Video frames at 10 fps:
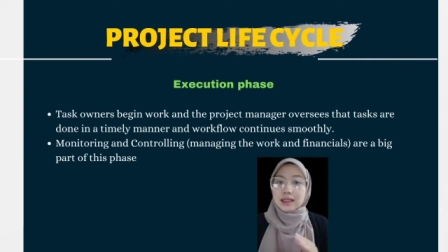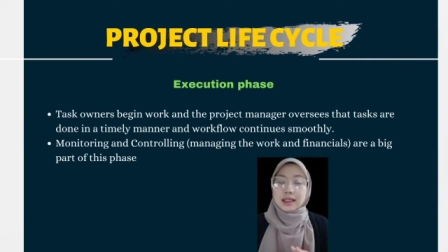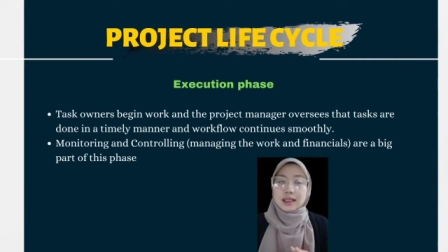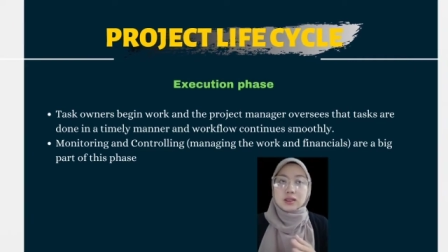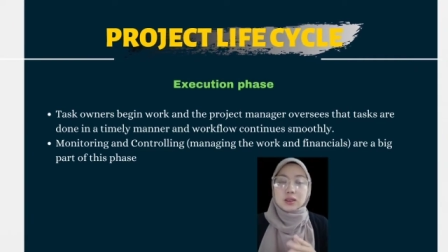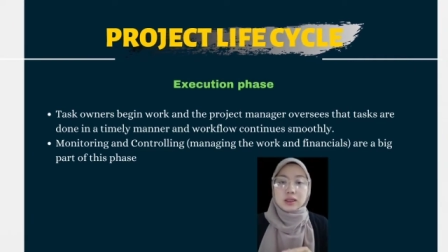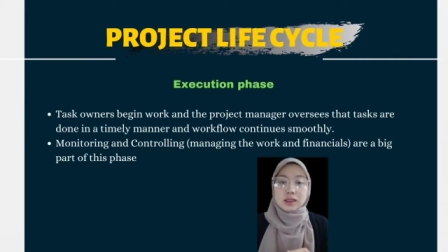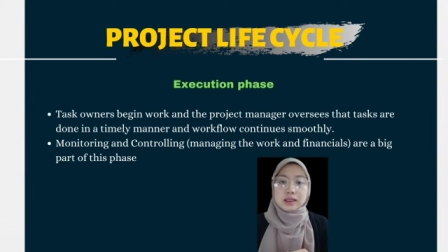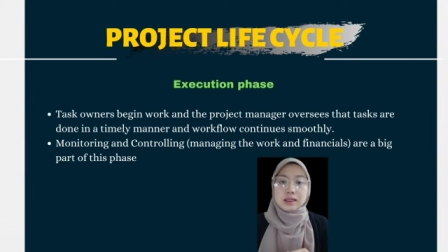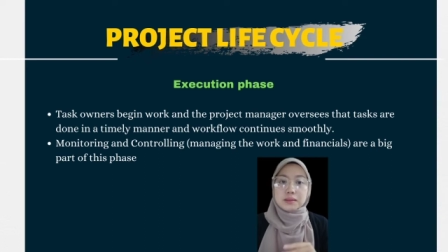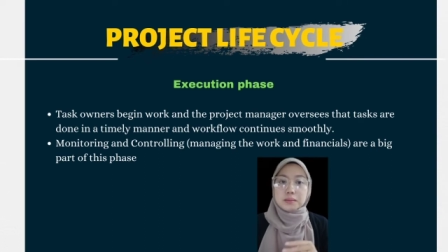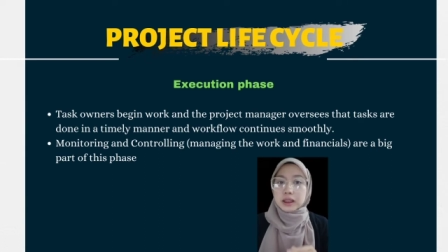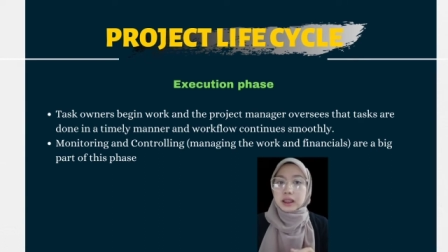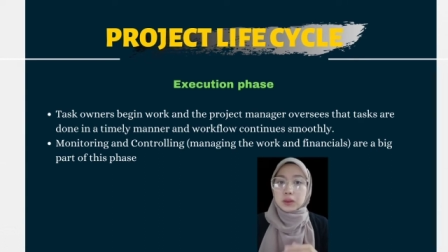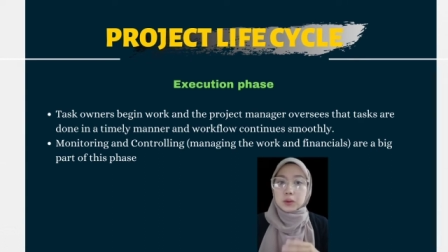Task owners
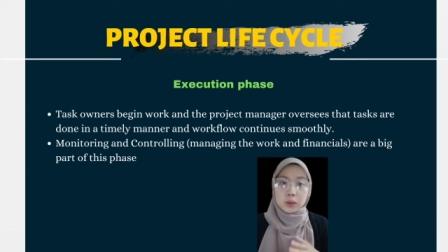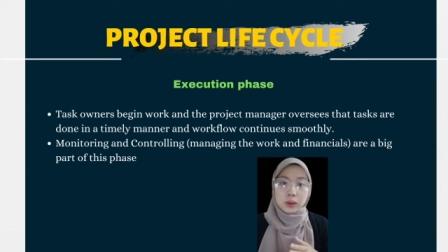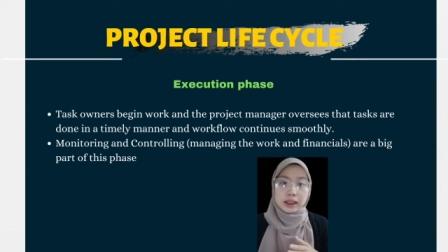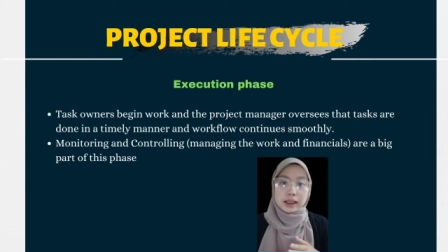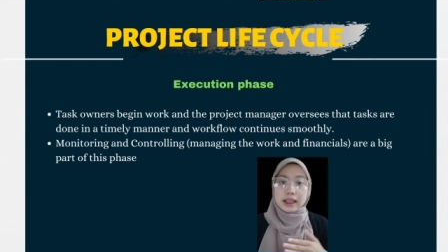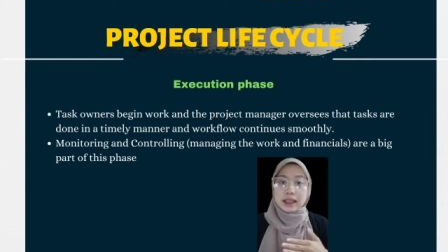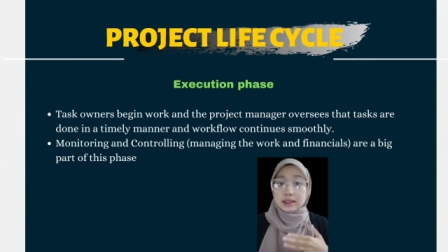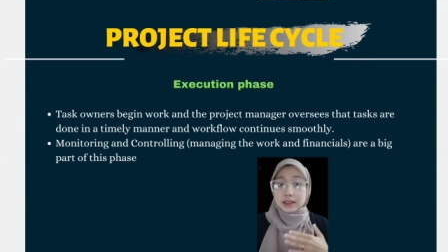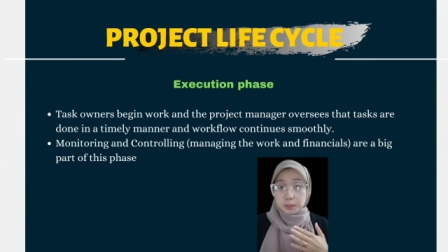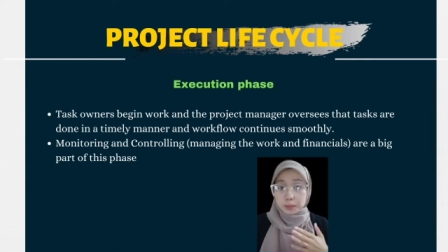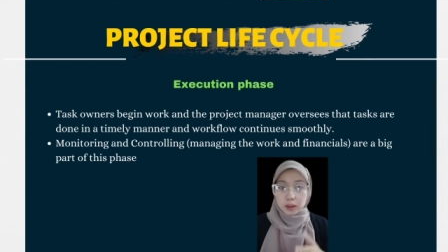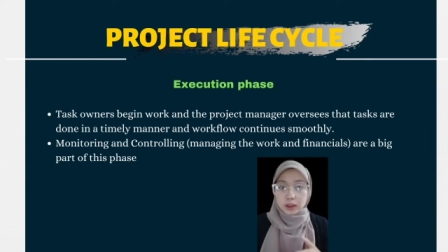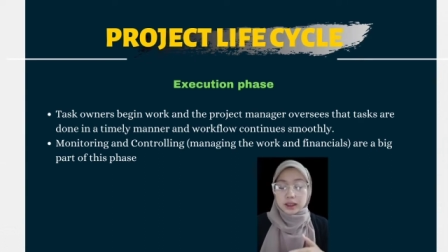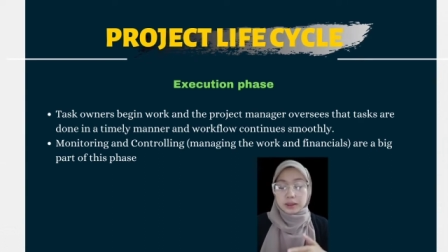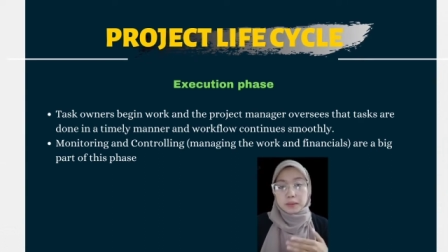begin work and the
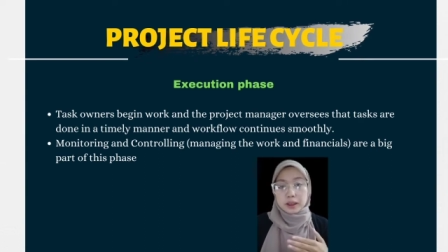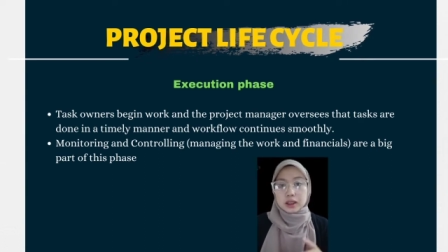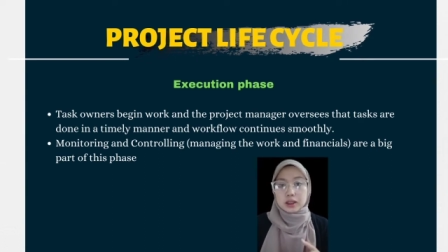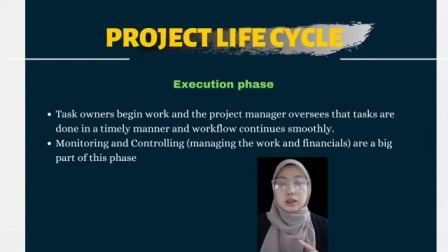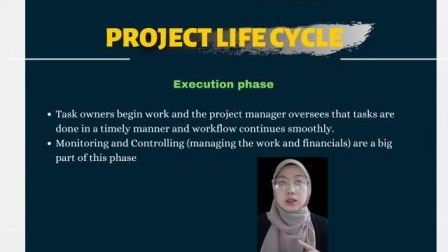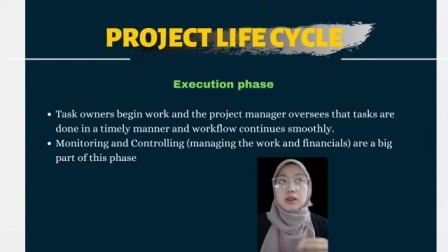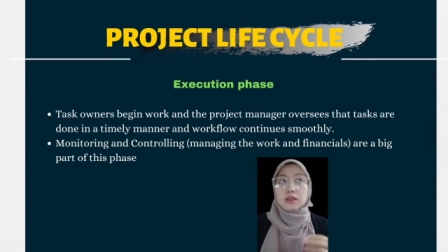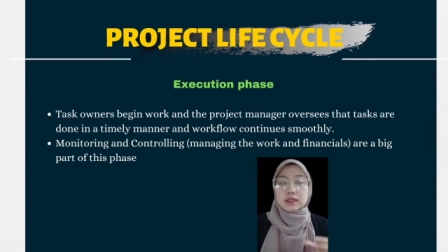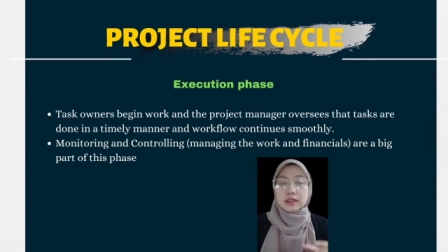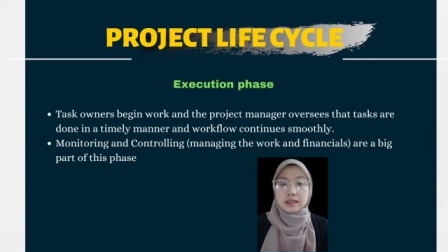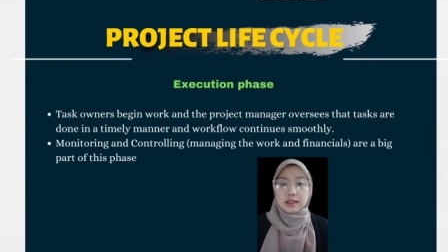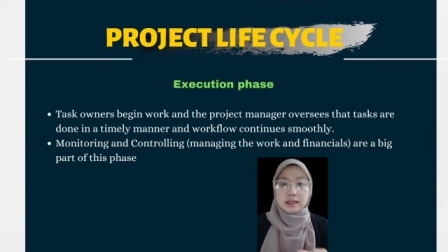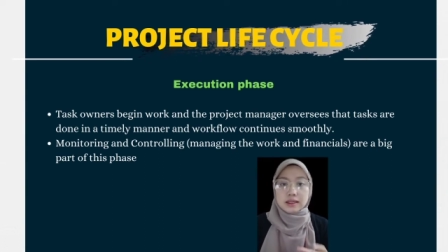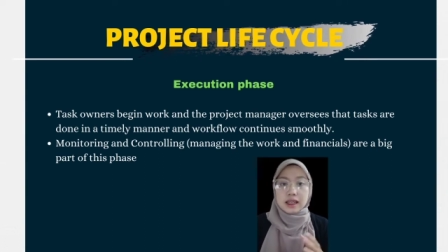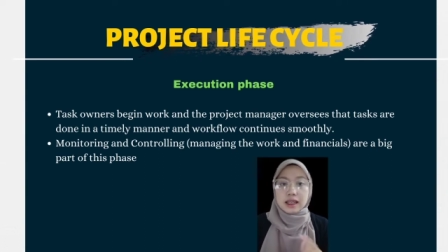project manager oversees